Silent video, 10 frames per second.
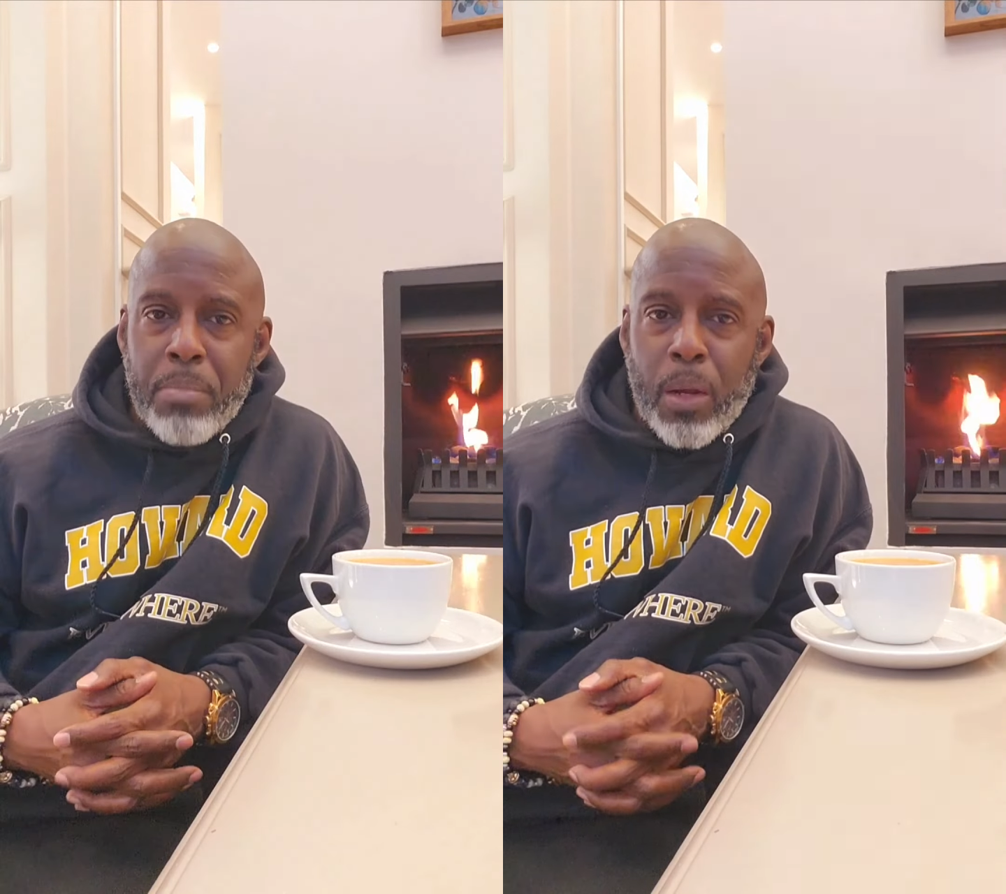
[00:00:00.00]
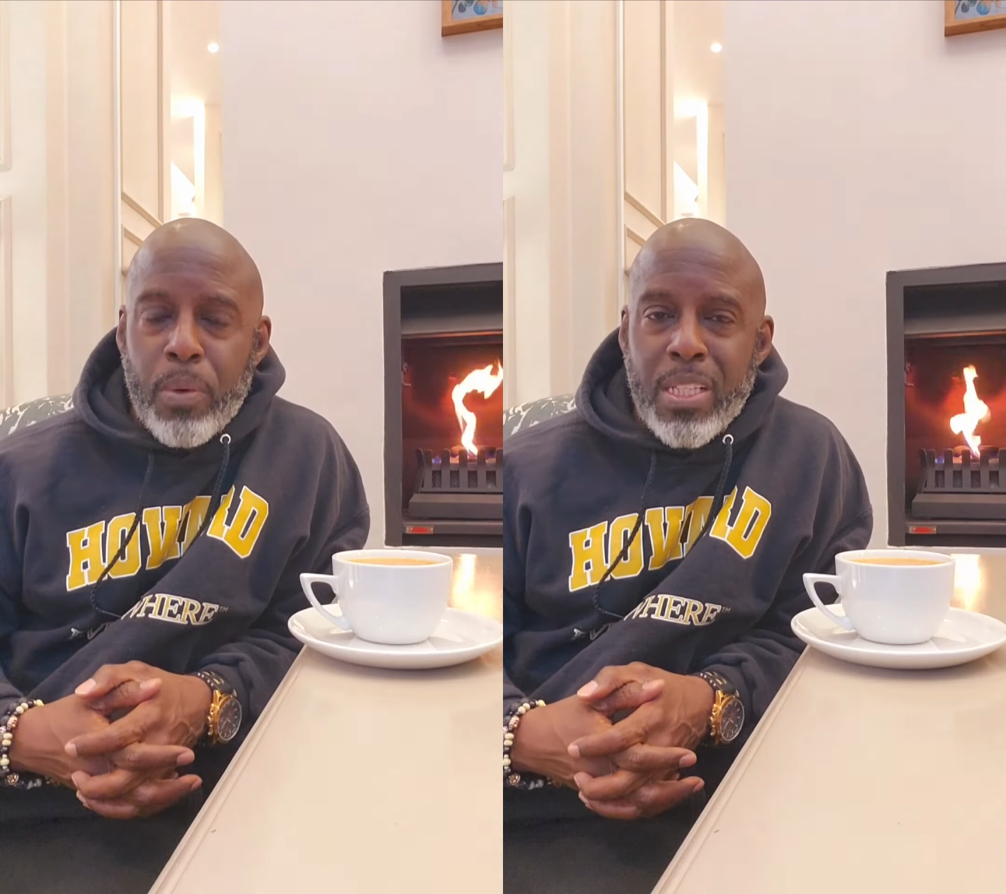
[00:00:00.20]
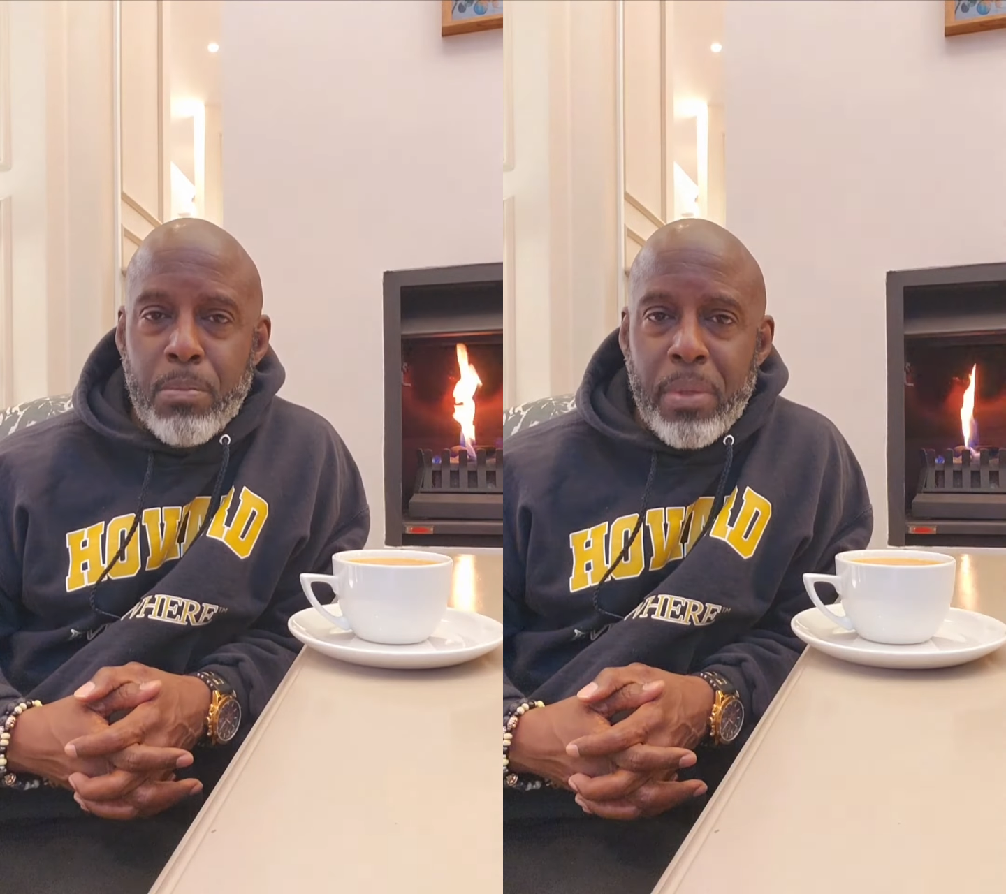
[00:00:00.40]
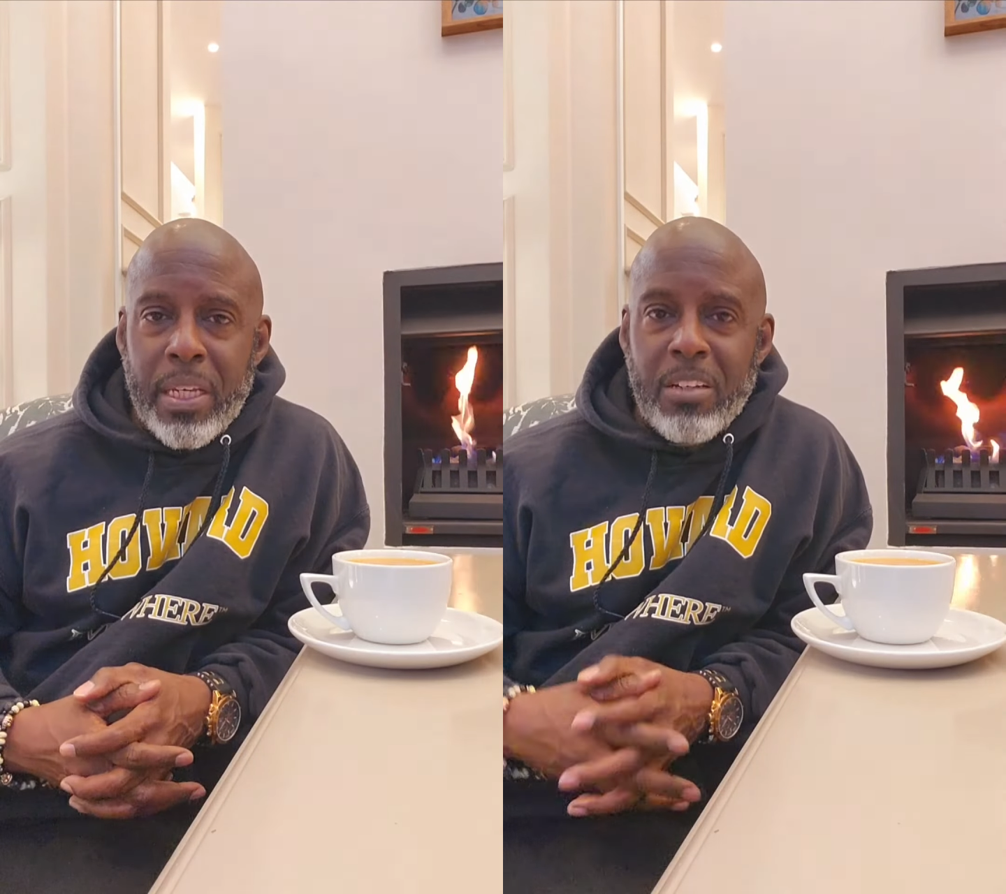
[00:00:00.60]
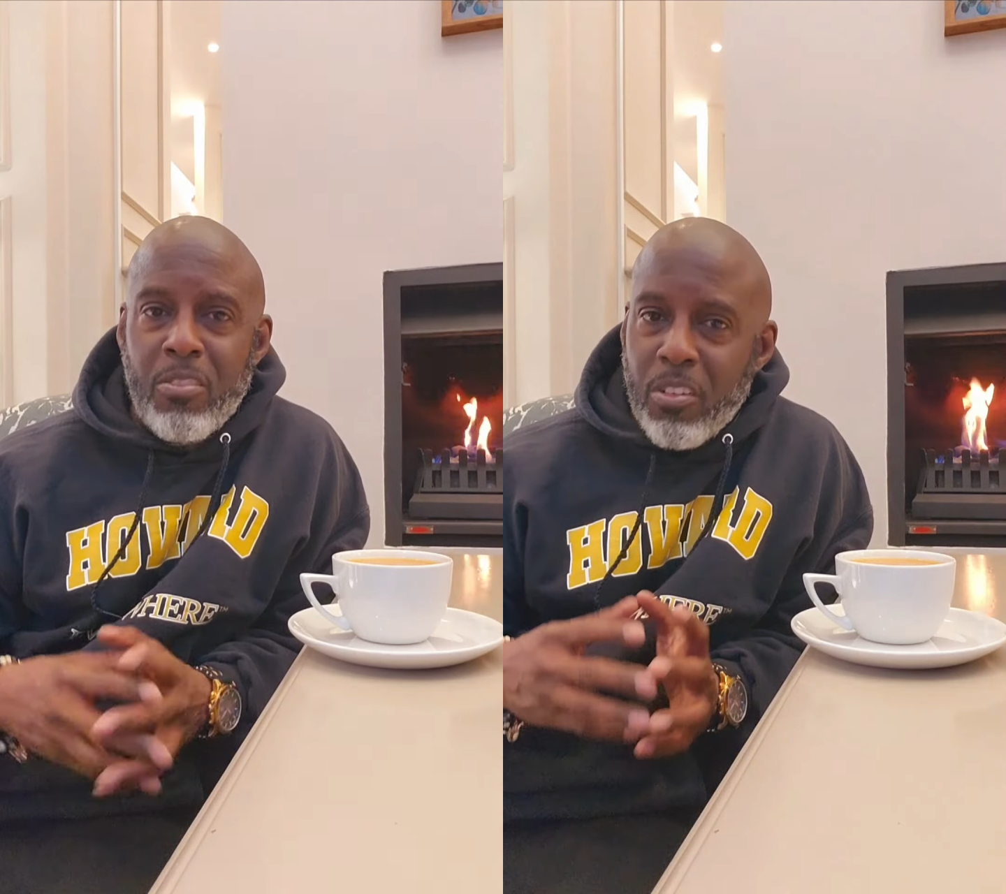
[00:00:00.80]
But I wanted to
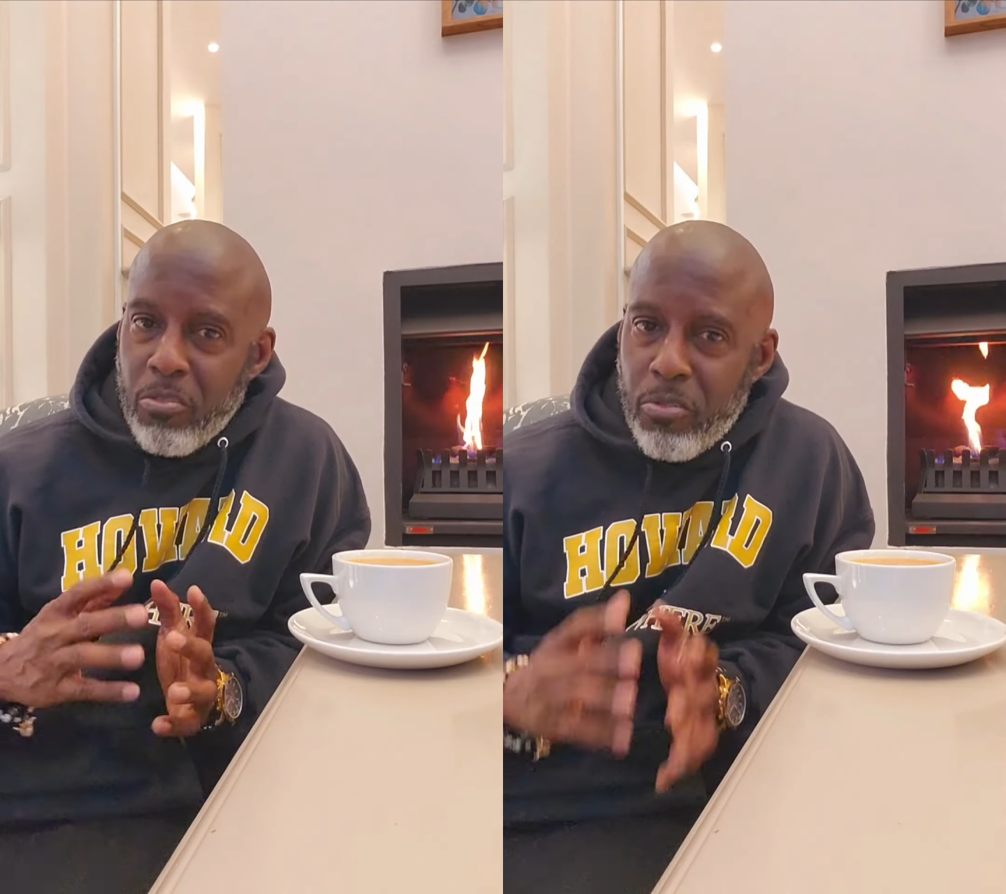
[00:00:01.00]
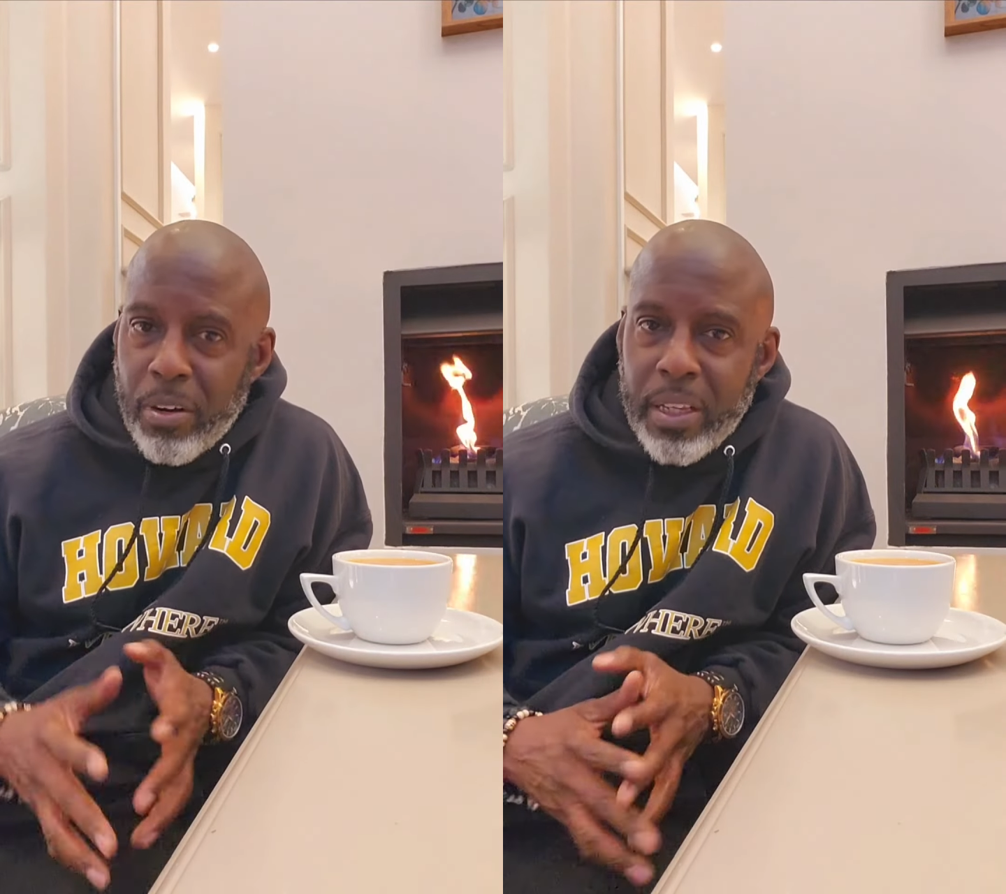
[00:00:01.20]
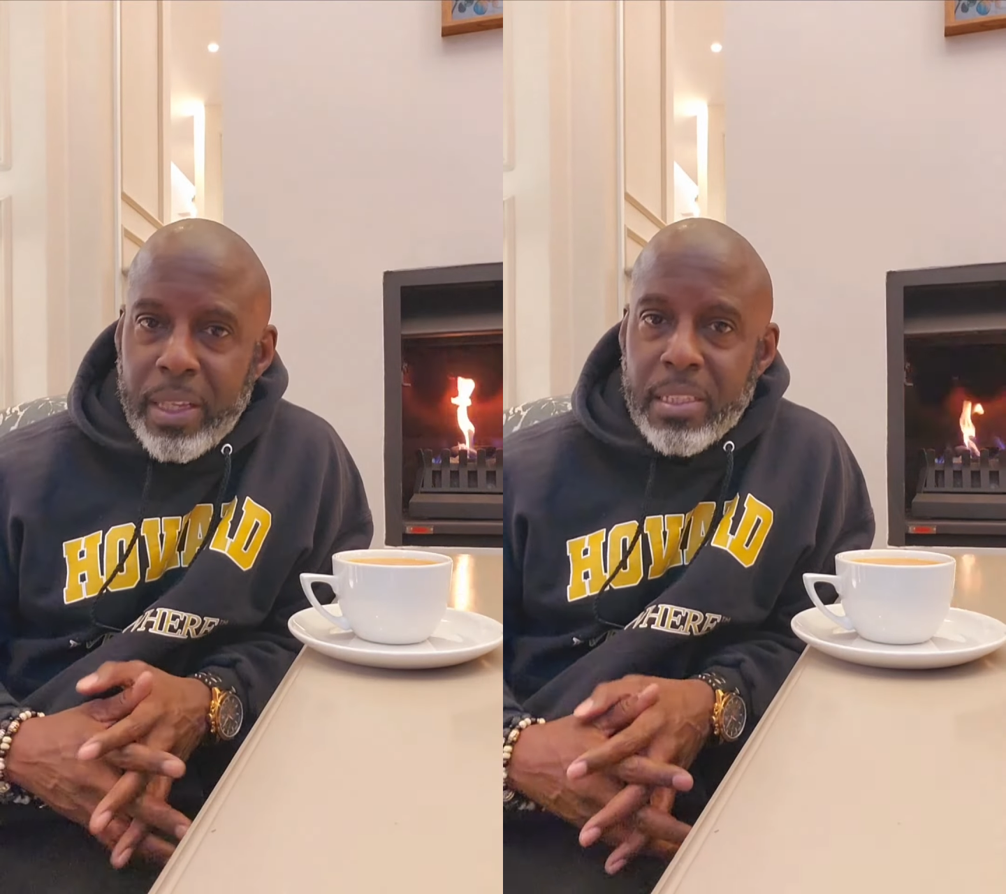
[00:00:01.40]
make it very